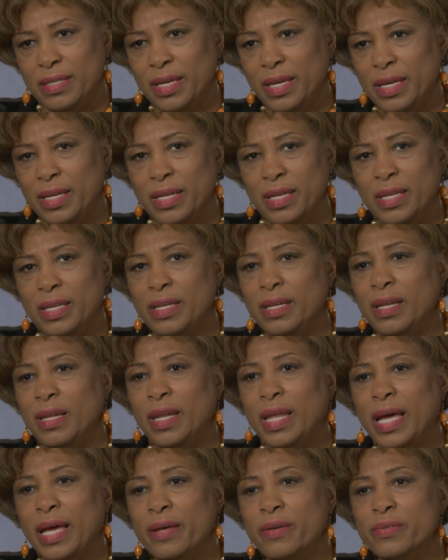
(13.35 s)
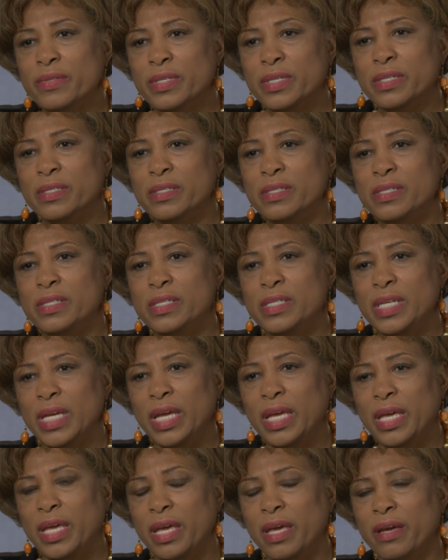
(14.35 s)
It allows us to
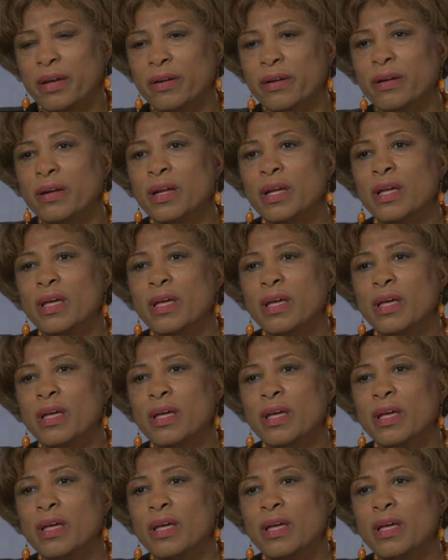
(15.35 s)
take care